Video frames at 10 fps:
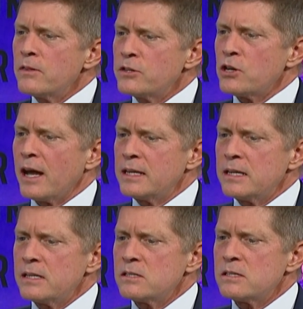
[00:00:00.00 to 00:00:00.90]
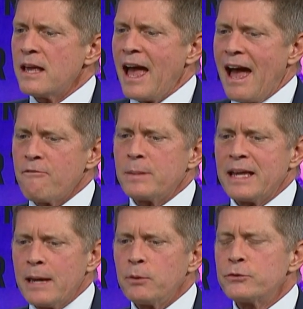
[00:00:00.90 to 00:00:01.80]
the Chinese have
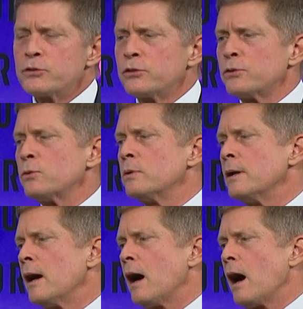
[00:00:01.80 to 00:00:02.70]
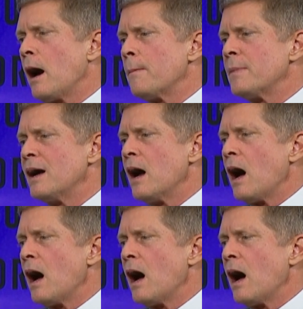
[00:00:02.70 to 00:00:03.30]
been able to um,